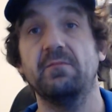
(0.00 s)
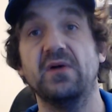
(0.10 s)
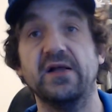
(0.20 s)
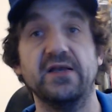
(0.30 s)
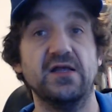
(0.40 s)

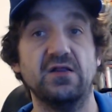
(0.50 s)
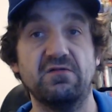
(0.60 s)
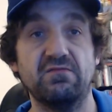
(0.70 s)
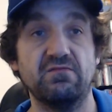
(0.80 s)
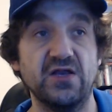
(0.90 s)
but
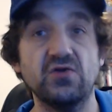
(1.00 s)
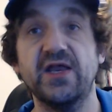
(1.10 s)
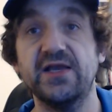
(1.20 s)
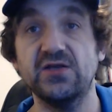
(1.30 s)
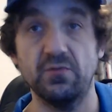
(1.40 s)
it's
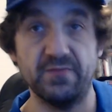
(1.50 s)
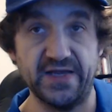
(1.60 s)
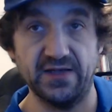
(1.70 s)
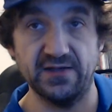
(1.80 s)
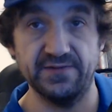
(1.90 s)
entertaining to
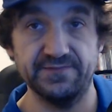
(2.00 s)
me.